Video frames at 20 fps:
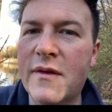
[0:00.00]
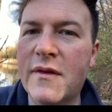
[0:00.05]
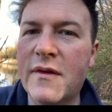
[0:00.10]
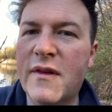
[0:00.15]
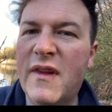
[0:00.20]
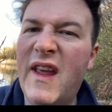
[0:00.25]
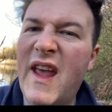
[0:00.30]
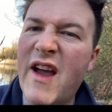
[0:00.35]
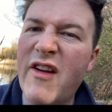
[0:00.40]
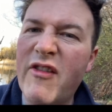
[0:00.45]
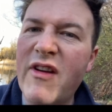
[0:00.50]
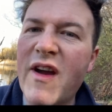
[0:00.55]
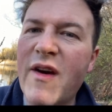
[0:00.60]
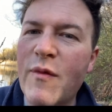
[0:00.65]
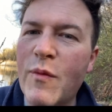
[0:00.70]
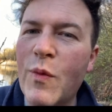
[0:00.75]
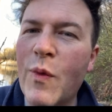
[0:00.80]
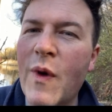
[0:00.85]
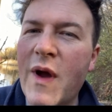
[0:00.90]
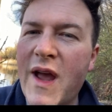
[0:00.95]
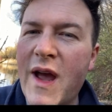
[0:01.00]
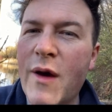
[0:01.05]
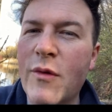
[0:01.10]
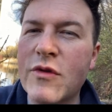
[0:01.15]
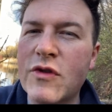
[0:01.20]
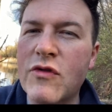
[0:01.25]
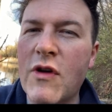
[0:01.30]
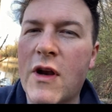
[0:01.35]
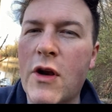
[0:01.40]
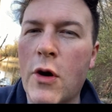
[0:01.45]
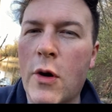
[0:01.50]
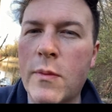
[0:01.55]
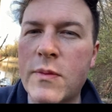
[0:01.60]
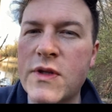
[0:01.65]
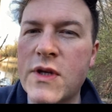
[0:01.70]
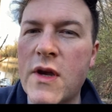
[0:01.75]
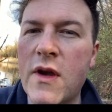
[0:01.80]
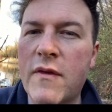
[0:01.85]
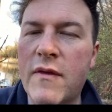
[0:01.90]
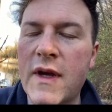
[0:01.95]
the area where I was trying to
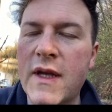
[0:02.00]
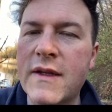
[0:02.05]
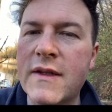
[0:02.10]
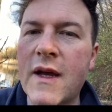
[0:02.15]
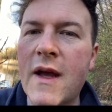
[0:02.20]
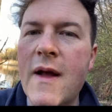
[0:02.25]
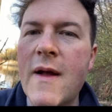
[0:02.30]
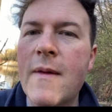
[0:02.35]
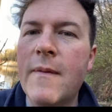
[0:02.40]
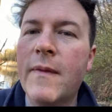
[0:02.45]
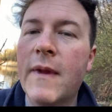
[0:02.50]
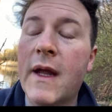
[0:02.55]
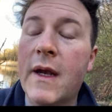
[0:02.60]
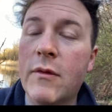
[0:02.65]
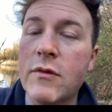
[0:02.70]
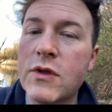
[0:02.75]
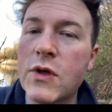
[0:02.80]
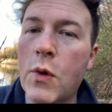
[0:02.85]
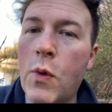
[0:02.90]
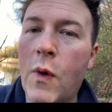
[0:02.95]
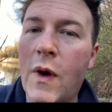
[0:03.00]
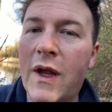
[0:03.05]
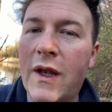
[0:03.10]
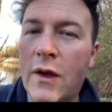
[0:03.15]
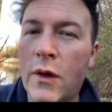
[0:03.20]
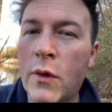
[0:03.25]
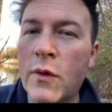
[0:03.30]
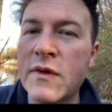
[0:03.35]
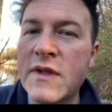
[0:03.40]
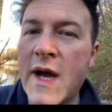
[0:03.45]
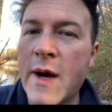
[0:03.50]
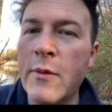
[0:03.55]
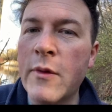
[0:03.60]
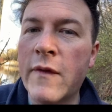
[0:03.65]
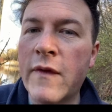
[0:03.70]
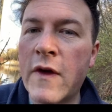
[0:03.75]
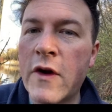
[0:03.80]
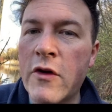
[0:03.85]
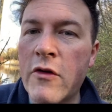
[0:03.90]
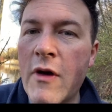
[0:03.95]
observe it, and it was quite low down on
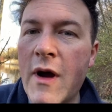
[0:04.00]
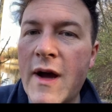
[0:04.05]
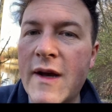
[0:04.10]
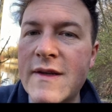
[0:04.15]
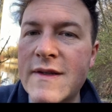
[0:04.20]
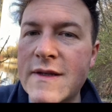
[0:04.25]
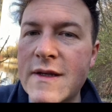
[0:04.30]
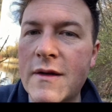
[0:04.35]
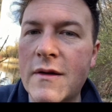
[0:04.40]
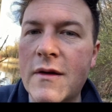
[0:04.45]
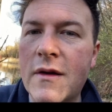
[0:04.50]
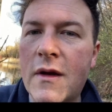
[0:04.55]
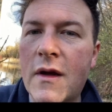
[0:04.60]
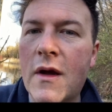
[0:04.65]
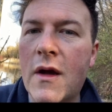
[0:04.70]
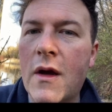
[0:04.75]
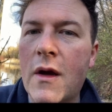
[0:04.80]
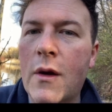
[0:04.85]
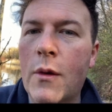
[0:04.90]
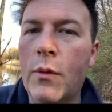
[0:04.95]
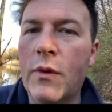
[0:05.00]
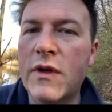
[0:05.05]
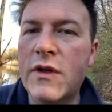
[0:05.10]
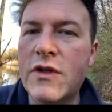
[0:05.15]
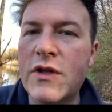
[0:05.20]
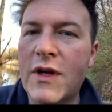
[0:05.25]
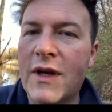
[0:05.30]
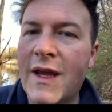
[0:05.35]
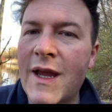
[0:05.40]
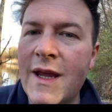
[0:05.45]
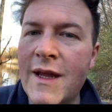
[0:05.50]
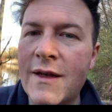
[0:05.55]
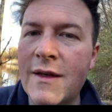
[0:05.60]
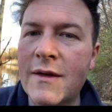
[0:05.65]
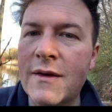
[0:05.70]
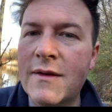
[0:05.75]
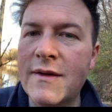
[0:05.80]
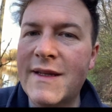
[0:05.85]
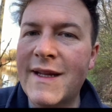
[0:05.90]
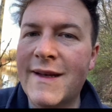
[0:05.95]
the horizon, which again
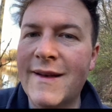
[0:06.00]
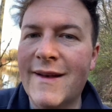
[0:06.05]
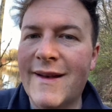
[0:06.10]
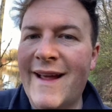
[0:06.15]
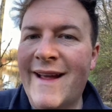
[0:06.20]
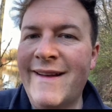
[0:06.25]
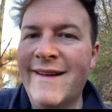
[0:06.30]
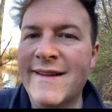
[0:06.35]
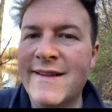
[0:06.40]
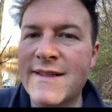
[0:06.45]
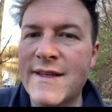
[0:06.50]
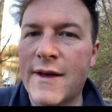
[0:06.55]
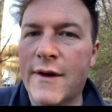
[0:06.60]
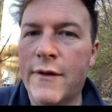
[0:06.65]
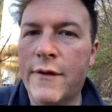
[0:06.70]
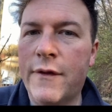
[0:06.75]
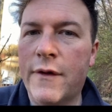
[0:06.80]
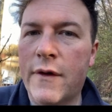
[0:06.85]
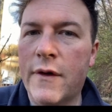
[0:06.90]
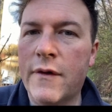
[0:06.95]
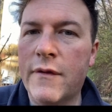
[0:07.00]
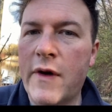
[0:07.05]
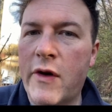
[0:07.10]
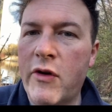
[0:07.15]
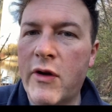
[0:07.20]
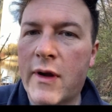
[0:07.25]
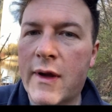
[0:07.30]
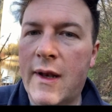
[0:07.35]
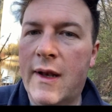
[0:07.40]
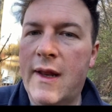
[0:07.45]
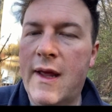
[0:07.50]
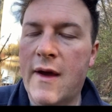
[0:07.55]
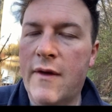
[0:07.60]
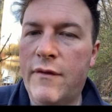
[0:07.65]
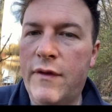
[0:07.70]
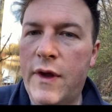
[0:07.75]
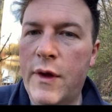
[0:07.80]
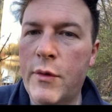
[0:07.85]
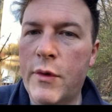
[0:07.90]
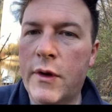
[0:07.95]
didn't lend itself for very clear
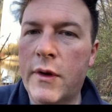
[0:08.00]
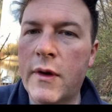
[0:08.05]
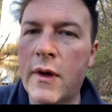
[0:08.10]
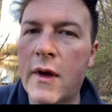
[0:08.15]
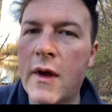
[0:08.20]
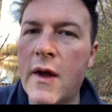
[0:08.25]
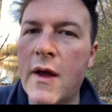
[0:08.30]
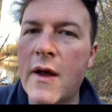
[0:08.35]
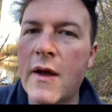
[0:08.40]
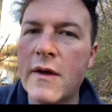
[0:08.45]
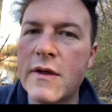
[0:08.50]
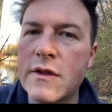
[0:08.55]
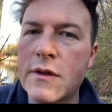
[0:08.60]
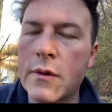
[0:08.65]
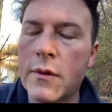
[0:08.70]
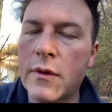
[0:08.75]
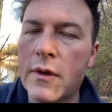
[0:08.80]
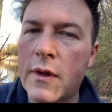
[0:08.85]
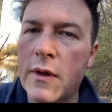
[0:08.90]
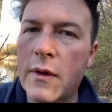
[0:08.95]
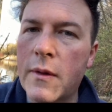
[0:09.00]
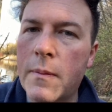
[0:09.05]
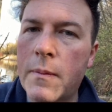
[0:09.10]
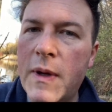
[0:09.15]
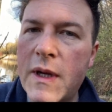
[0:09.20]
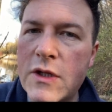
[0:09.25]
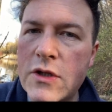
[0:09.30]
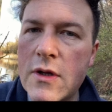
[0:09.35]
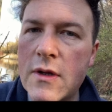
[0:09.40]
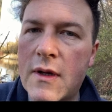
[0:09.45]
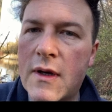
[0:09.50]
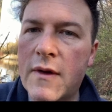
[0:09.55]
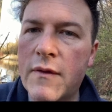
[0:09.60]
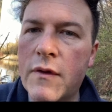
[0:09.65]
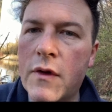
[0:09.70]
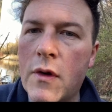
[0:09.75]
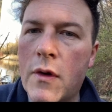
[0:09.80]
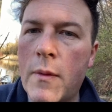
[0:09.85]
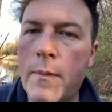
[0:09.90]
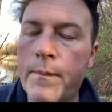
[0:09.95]
viewing. So the picture that I've
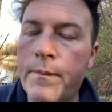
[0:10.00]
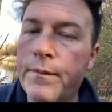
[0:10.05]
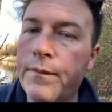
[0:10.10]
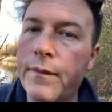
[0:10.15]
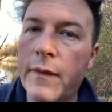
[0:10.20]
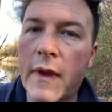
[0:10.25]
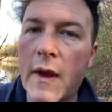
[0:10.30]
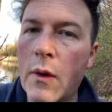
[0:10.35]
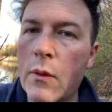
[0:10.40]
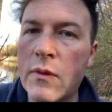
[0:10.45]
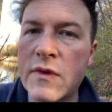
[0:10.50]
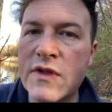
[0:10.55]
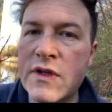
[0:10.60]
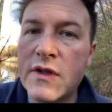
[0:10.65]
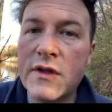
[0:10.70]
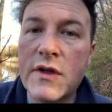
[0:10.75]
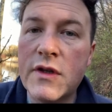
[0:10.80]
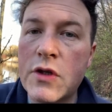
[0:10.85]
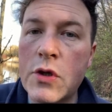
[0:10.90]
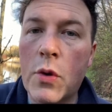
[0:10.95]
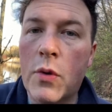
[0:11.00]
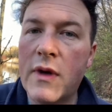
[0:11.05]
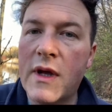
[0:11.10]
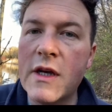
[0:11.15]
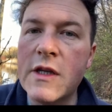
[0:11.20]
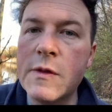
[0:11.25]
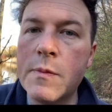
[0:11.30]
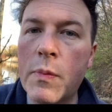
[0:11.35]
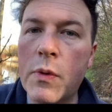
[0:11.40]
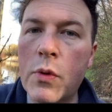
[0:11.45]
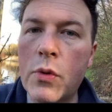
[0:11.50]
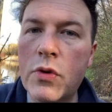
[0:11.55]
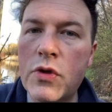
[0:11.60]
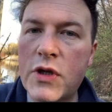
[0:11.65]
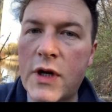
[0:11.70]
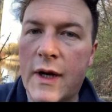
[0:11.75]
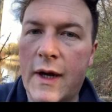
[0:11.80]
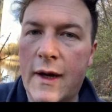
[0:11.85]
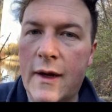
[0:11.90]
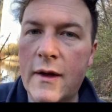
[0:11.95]
got was just a short
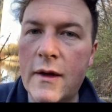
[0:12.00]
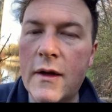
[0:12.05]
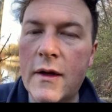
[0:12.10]
exposure.